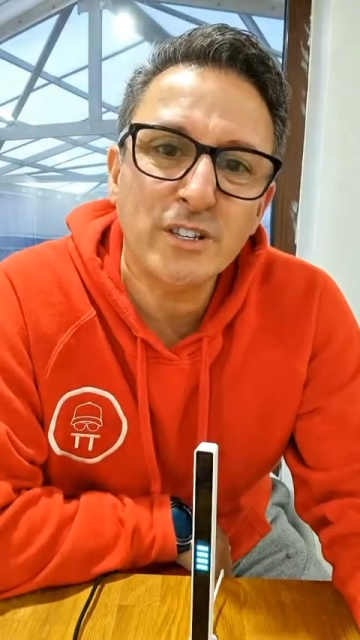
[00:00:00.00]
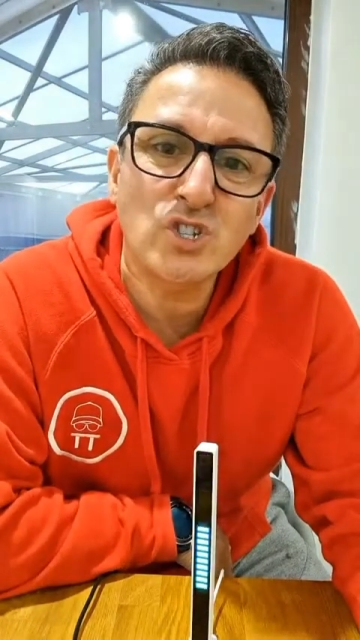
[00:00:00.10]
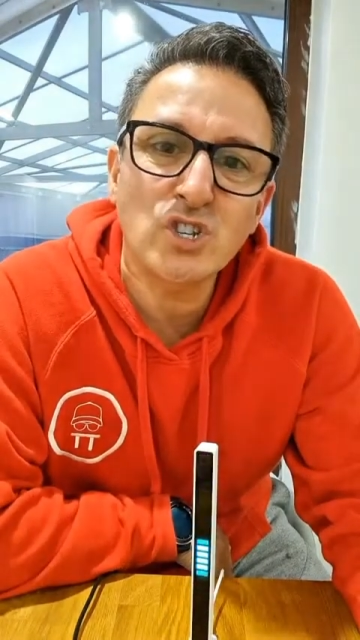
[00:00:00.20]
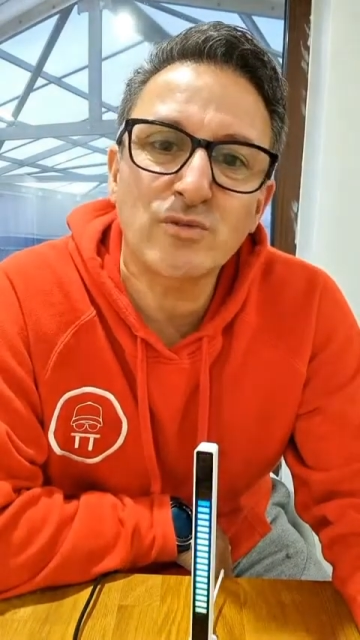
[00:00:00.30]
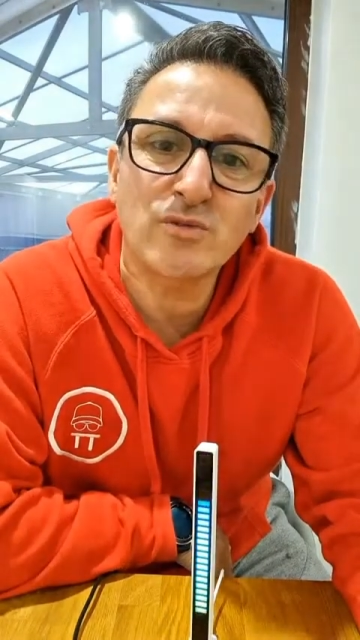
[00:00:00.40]

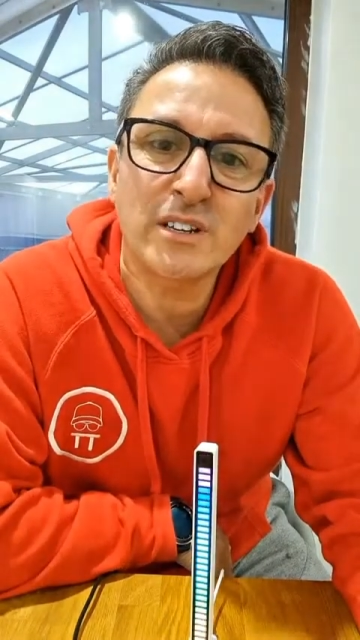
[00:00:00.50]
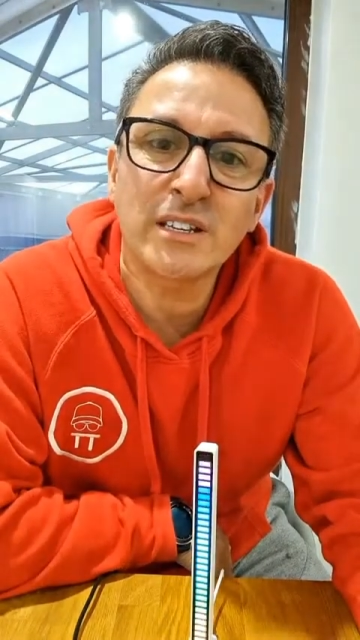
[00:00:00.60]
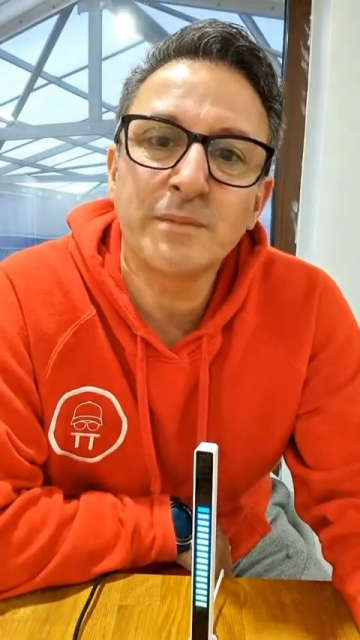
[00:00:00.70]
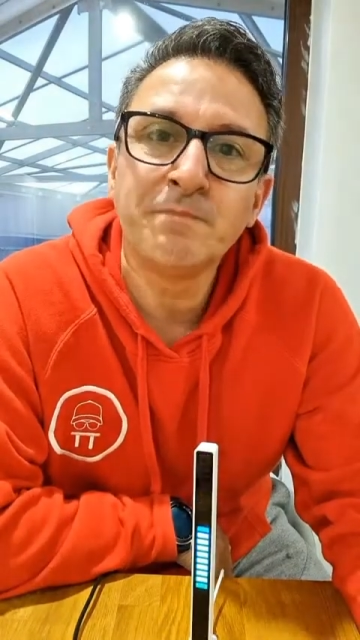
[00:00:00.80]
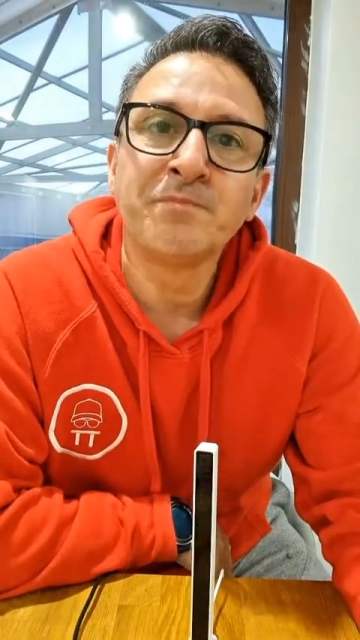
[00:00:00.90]
Uh, anyway,
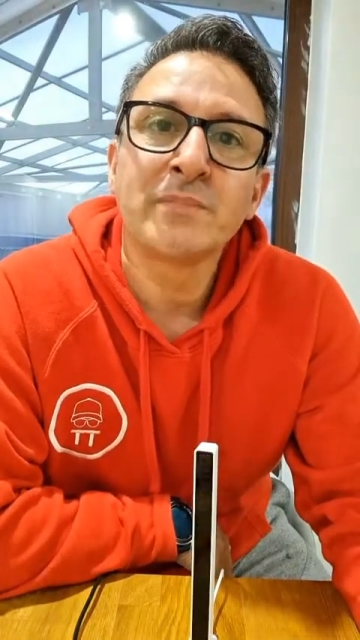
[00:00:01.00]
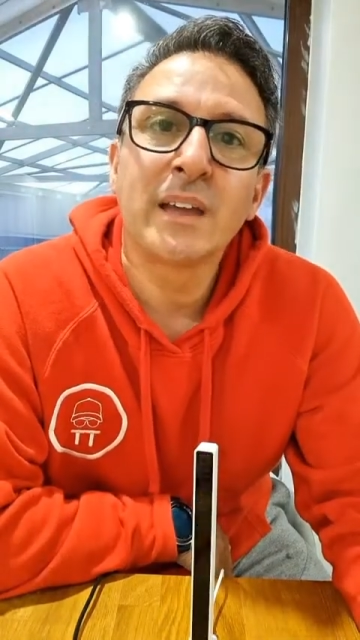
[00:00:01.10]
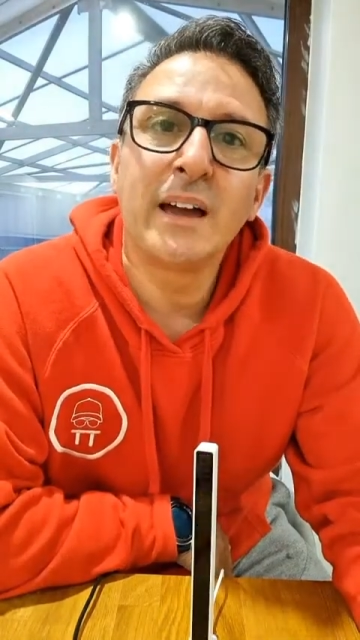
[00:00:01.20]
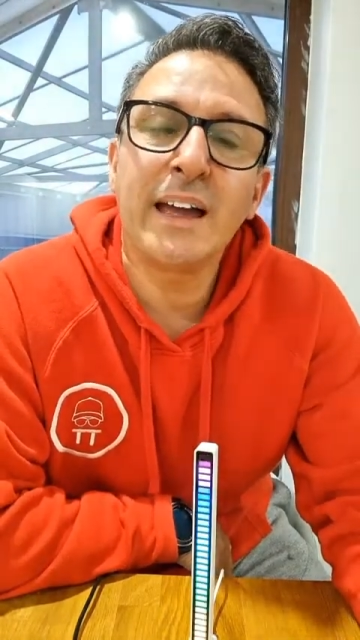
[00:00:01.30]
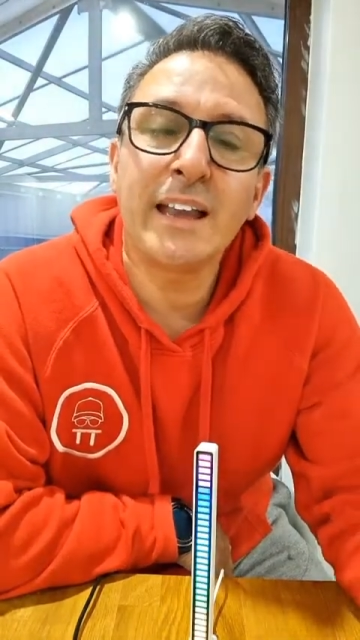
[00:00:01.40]
so he
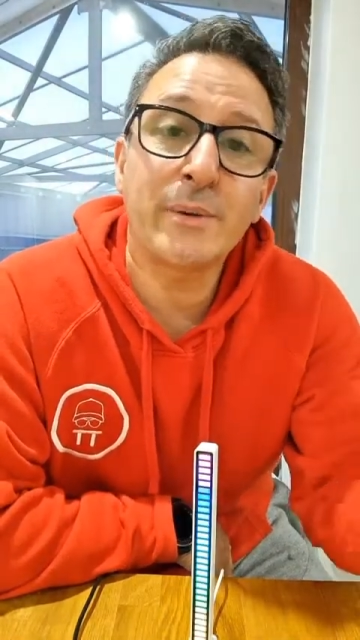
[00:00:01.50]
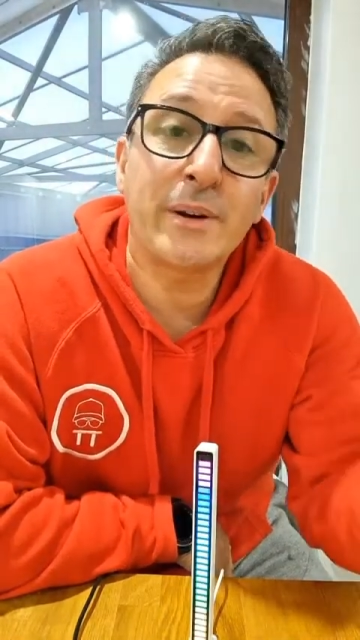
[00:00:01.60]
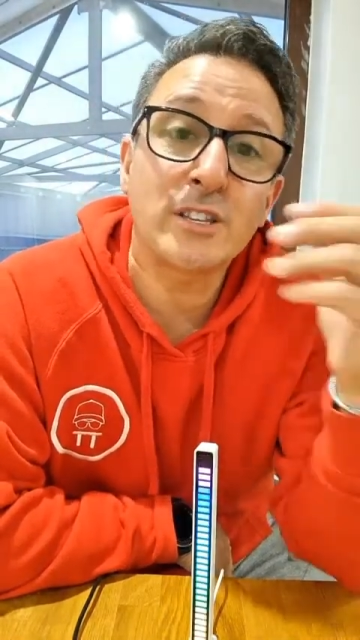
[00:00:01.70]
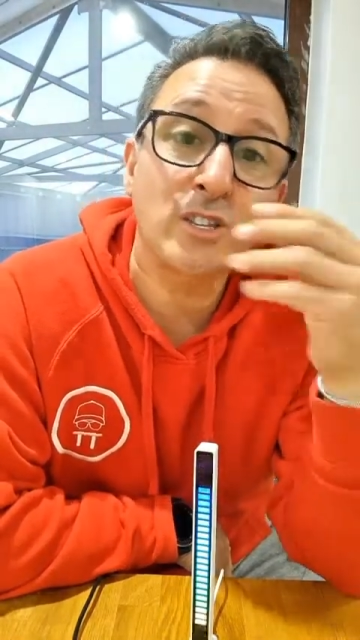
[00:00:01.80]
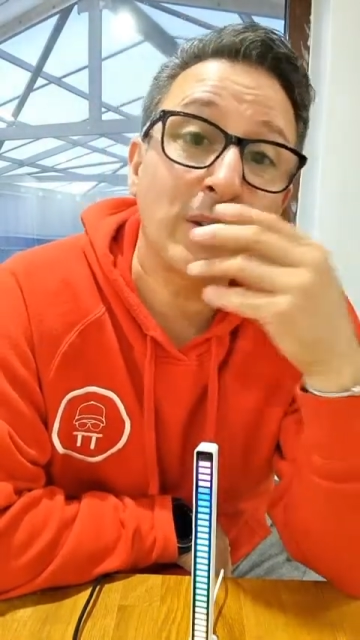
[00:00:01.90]
was
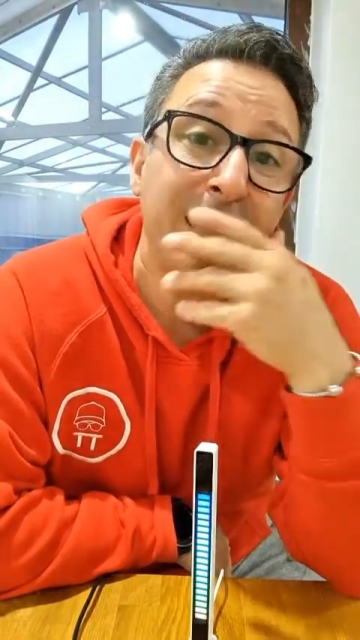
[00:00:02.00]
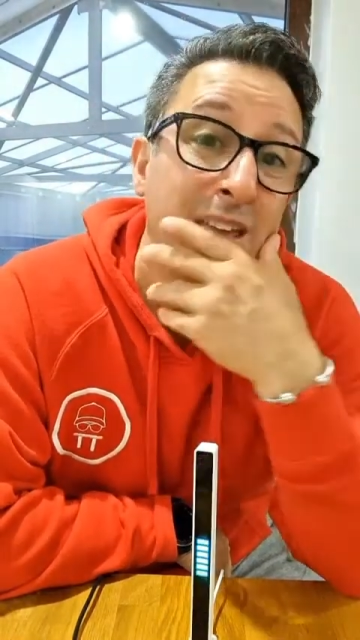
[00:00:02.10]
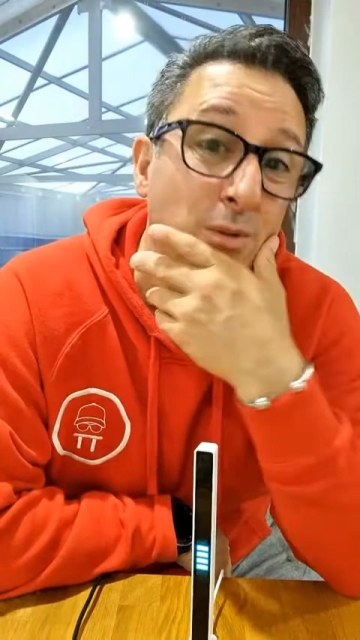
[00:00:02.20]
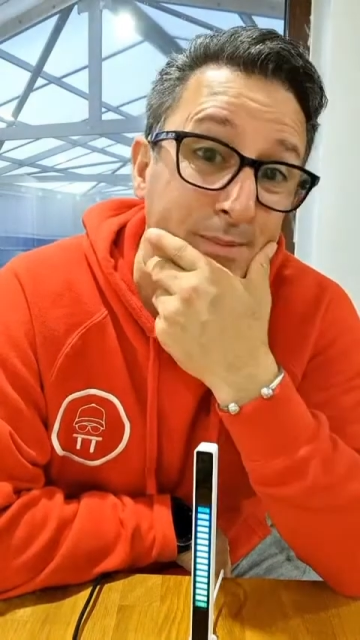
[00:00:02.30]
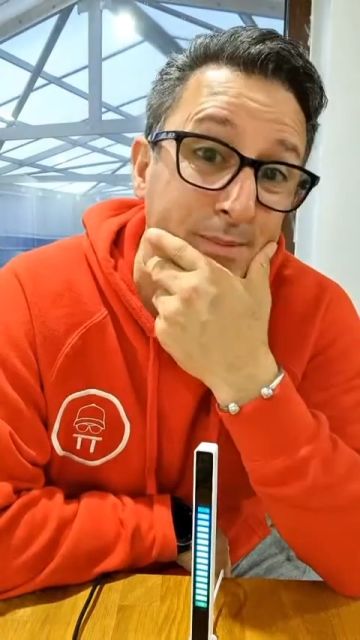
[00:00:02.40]
amazing. I'm going
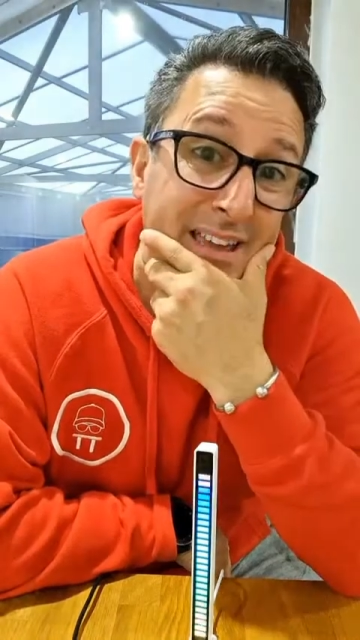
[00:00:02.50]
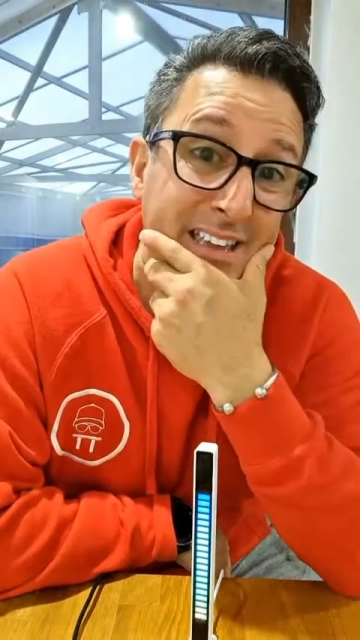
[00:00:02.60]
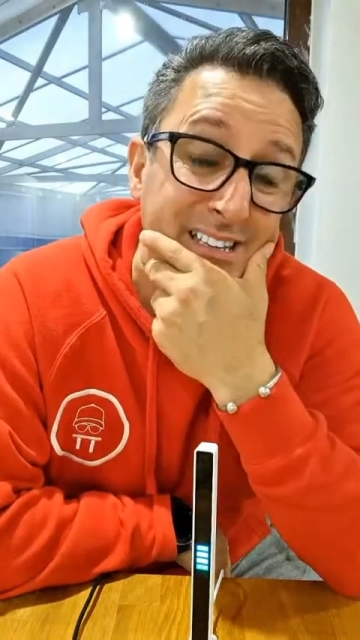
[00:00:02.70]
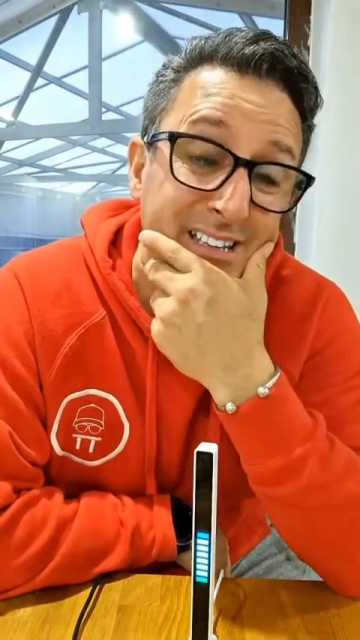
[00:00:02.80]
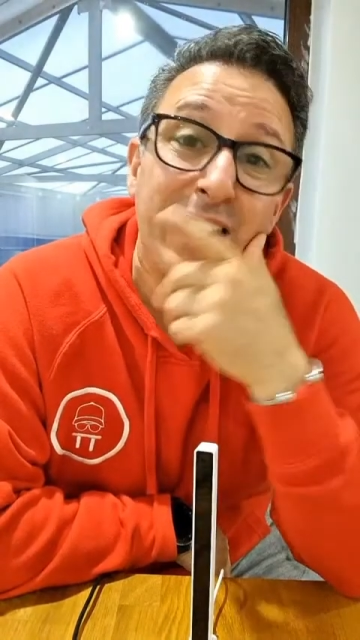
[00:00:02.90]
to come off
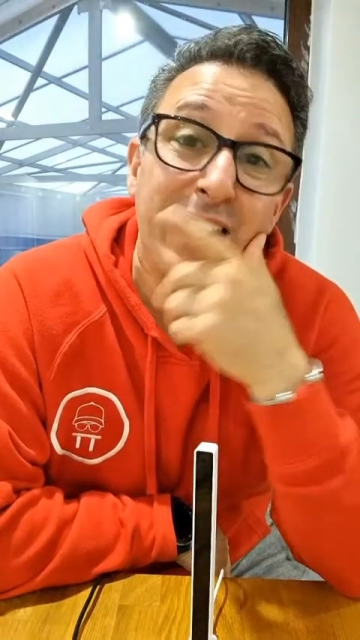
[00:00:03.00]
live.